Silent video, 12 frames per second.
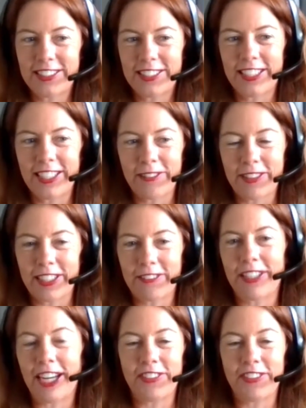get
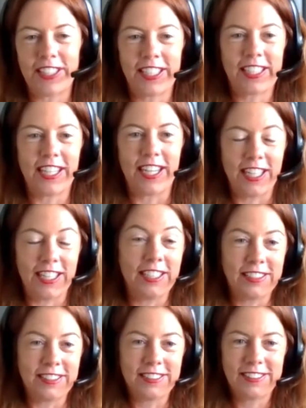what I felt like
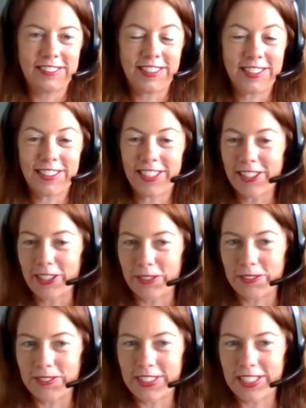I
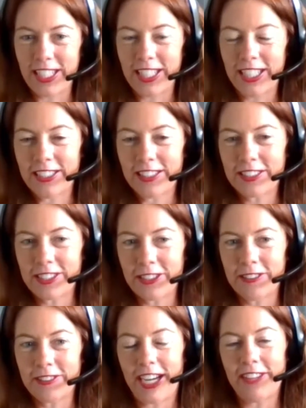deserved.
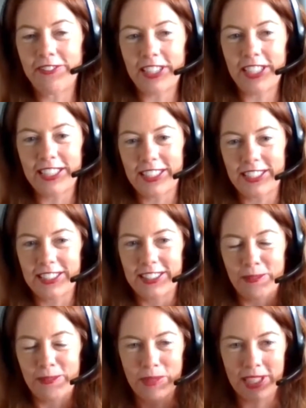So I feel like the
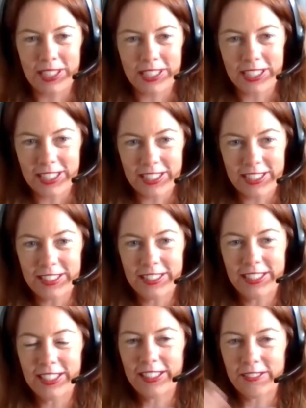martyr,
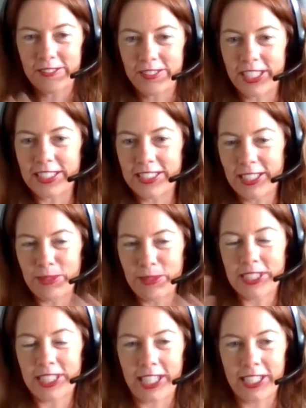victim,
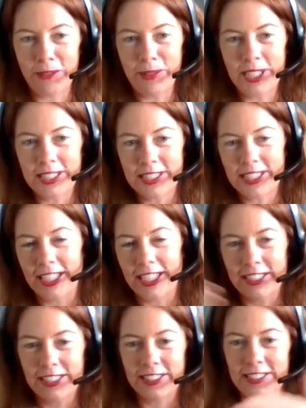entitlement's kind
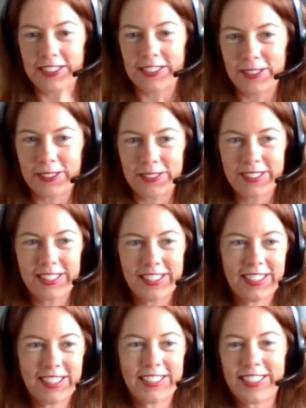of this
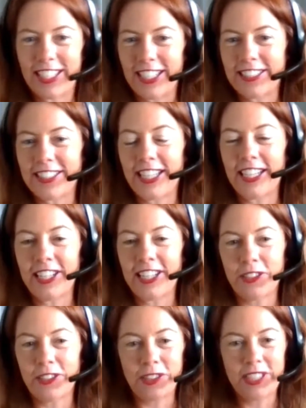
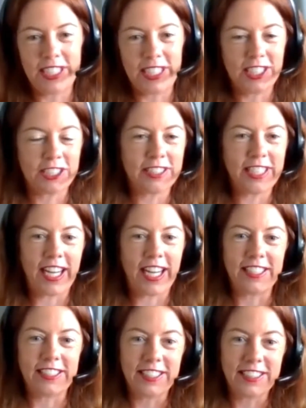unholy
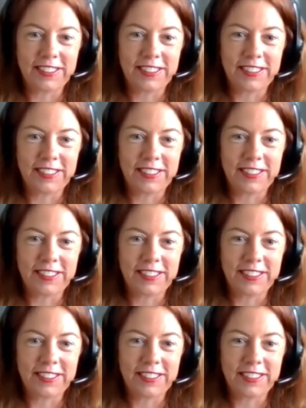triad.